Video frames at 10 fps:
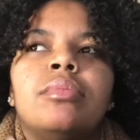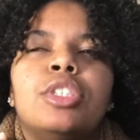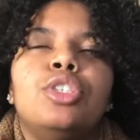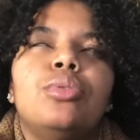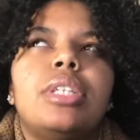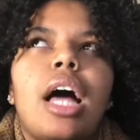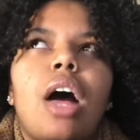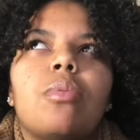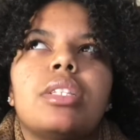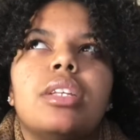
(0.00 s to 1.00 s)
the dude that
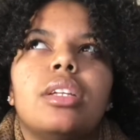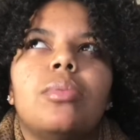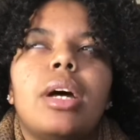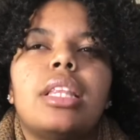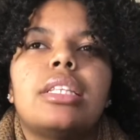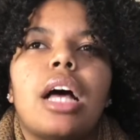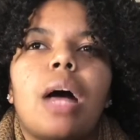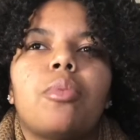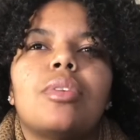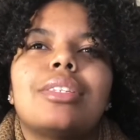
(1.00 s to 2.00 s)
I was dealing with at the
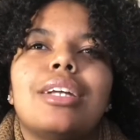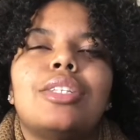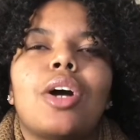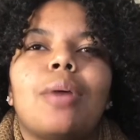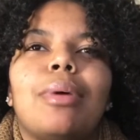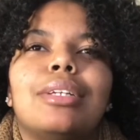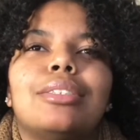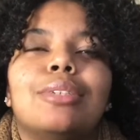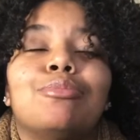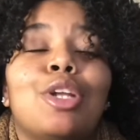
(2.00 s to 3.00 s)
time, going to sit here and talk about
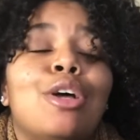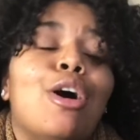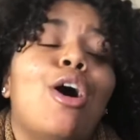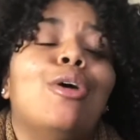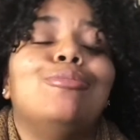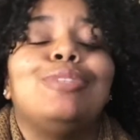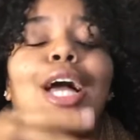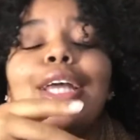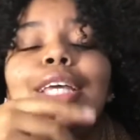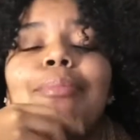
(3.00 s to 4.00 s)
y'all
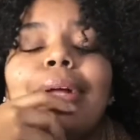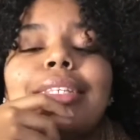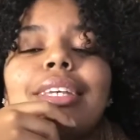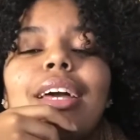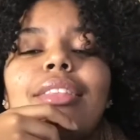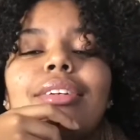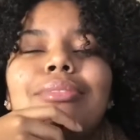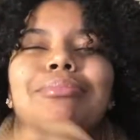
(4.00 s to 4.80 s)
can get back together.